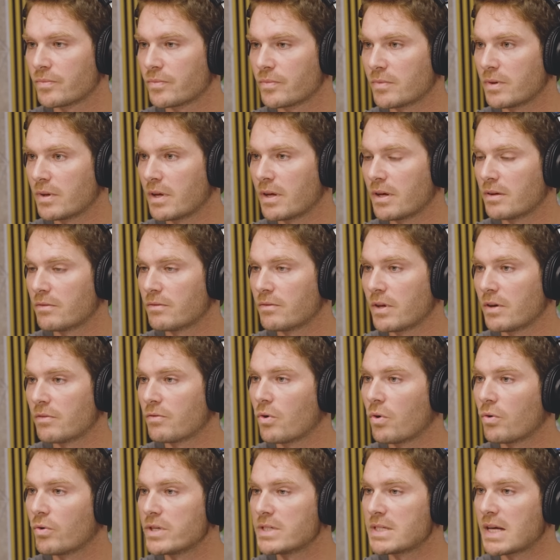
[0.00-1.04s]
they've
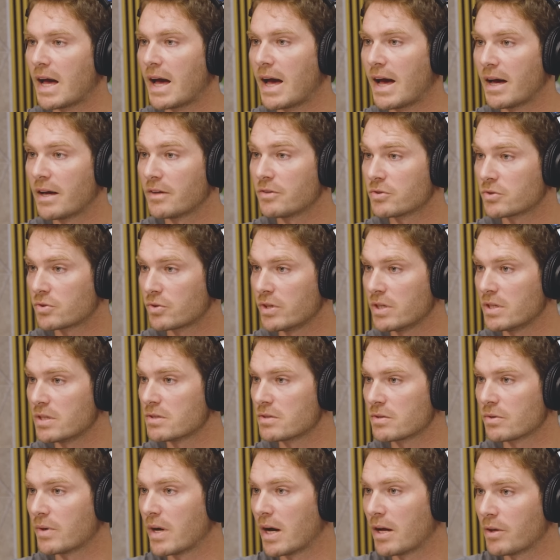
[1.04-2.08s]
always had
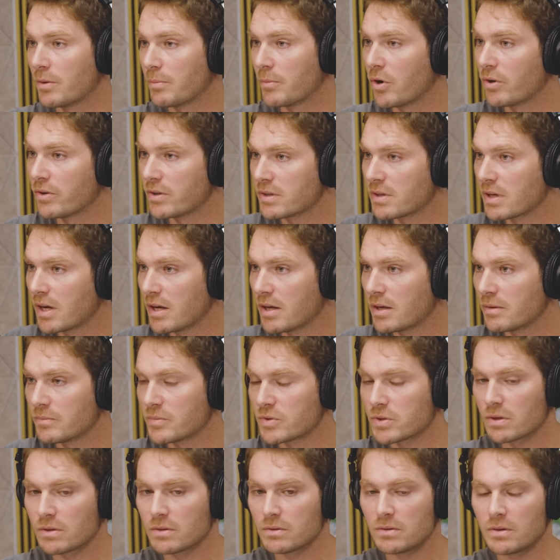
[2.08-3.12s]
screens around them all the time.
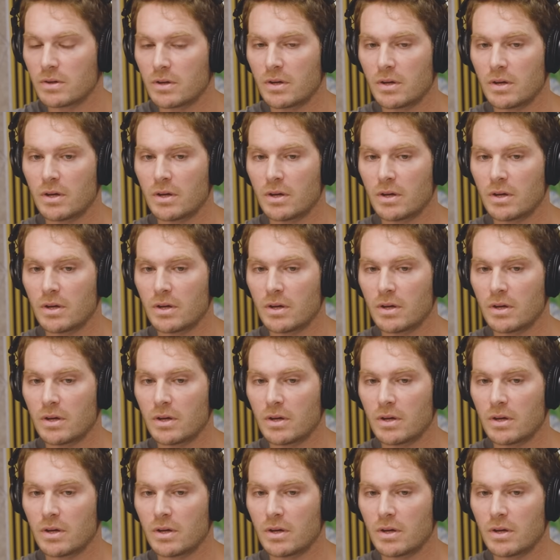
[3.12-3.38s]
So,